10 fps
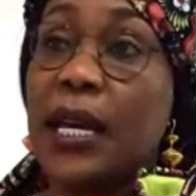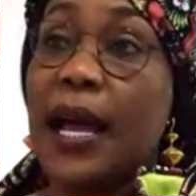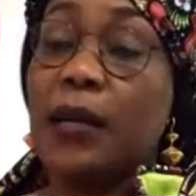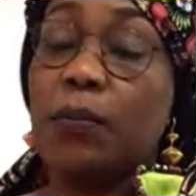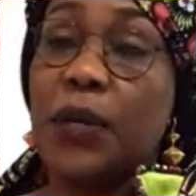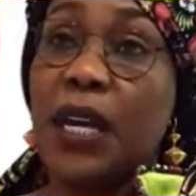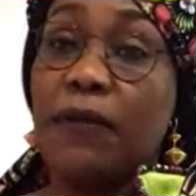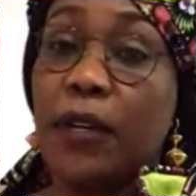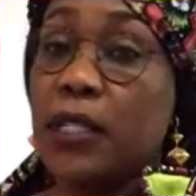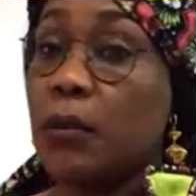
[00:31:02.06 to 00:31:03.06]
can be a
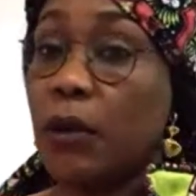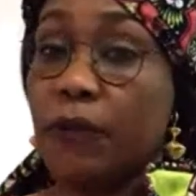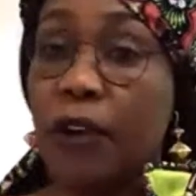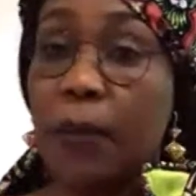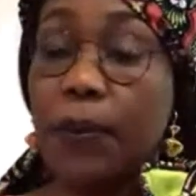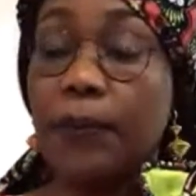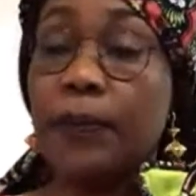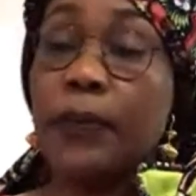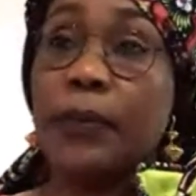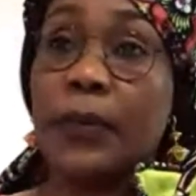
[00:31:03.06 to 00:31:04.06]
victim of rape.
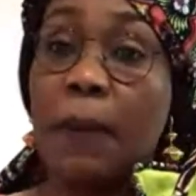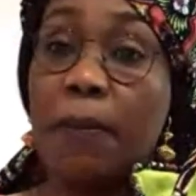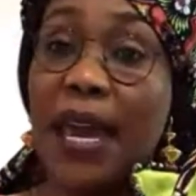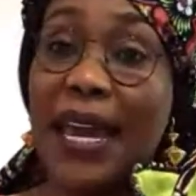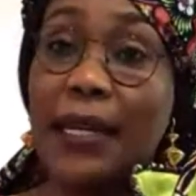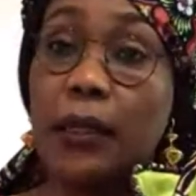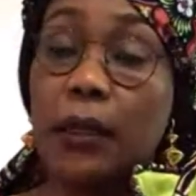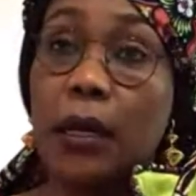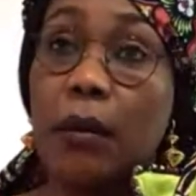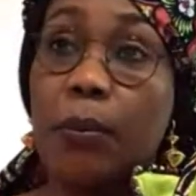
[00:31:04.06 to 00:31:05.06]
Men,
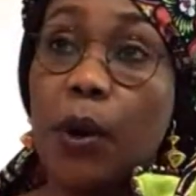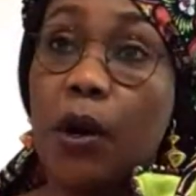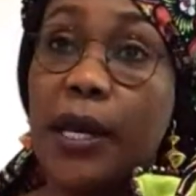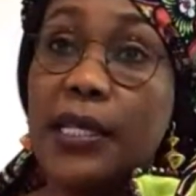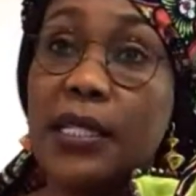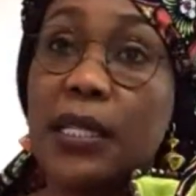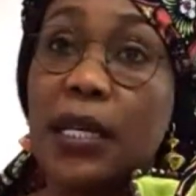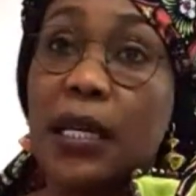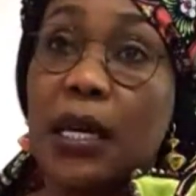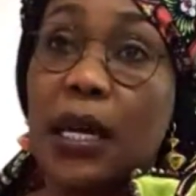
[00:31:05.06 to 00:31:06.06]
boys,
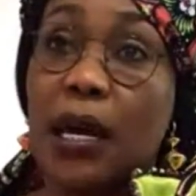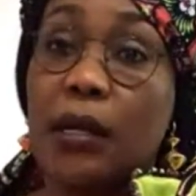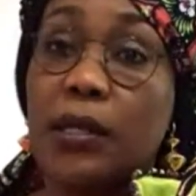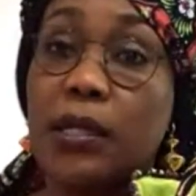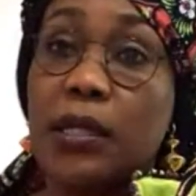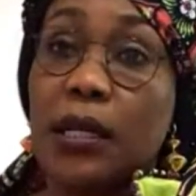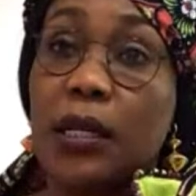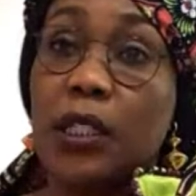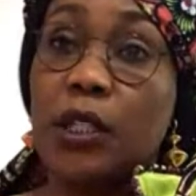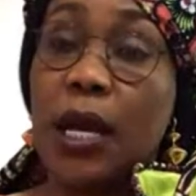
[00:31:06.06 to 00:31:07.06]
girls,
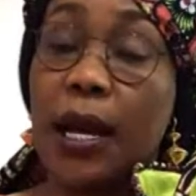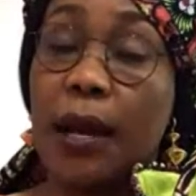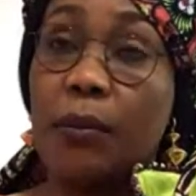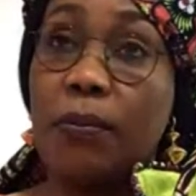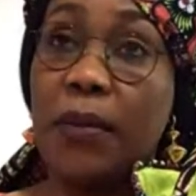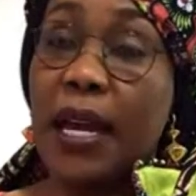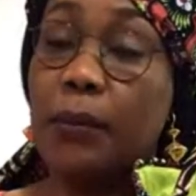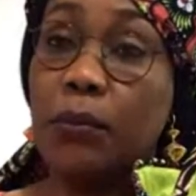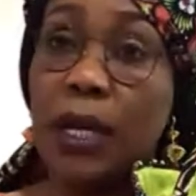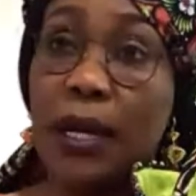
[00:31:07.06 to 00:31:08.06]
and
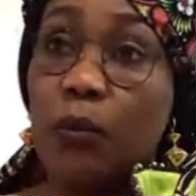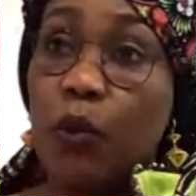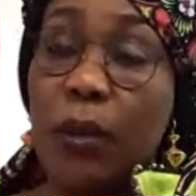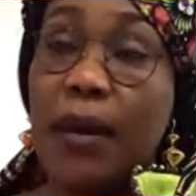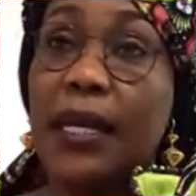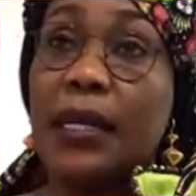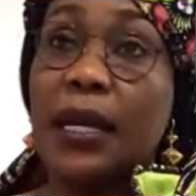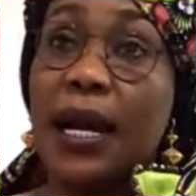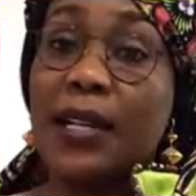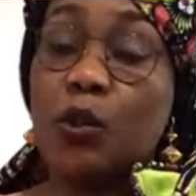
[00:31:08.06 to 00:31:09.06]
women
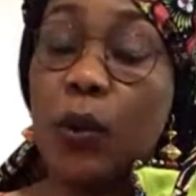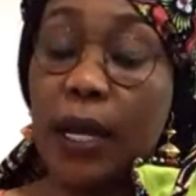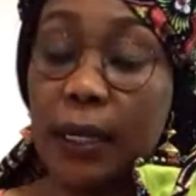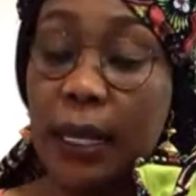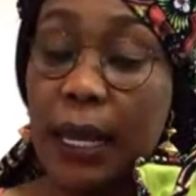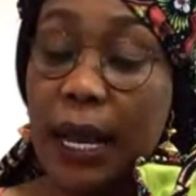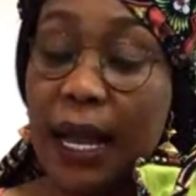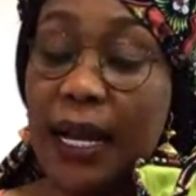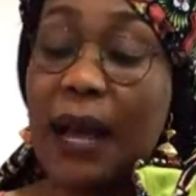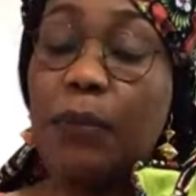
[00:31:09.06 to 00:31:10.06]
as well
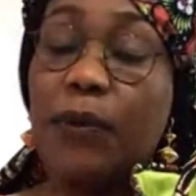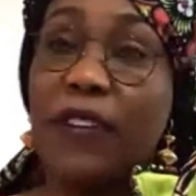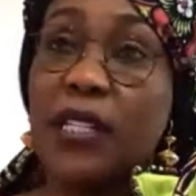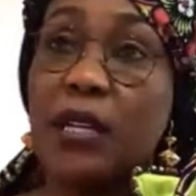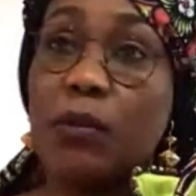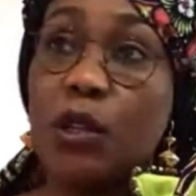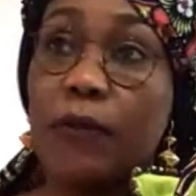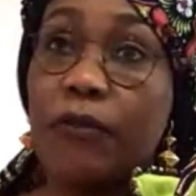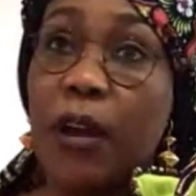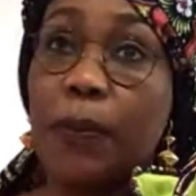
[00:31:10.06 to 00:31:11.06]
can be victims of
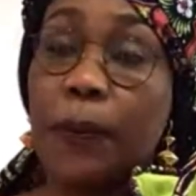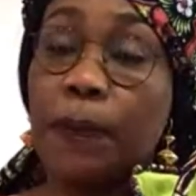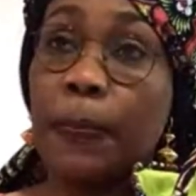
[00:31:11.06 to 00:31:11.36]
rape.